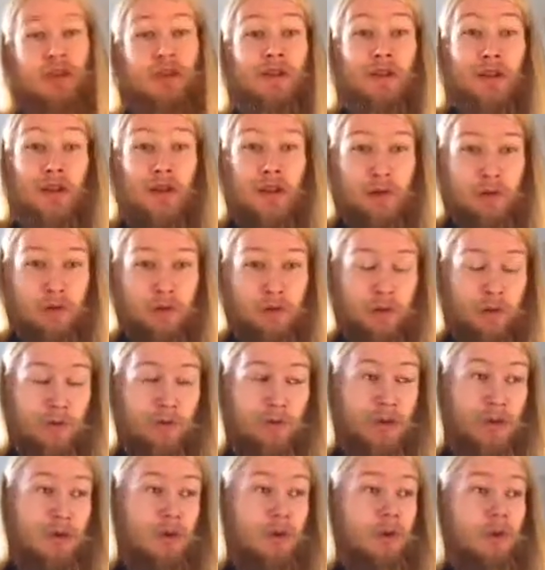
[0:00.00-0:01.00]
the hero of
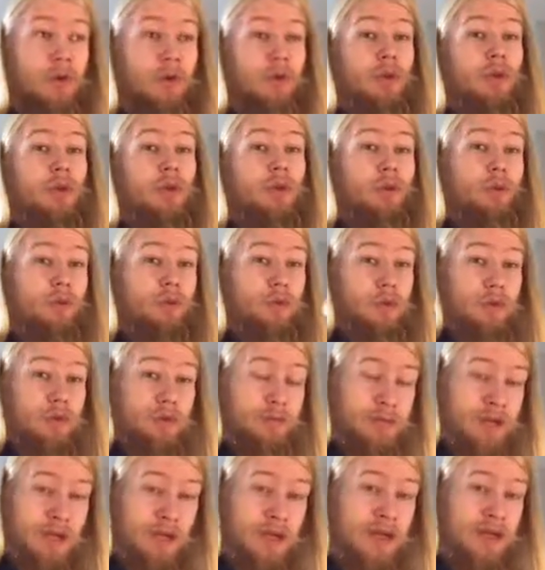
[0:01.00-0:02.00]
Lolth with the
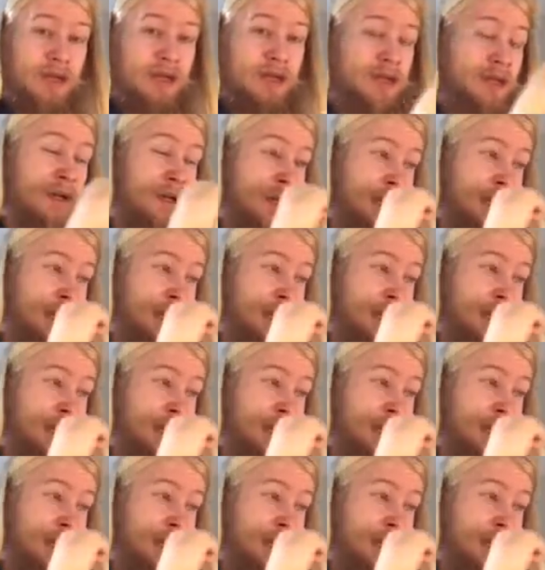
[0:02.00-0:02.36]
blade.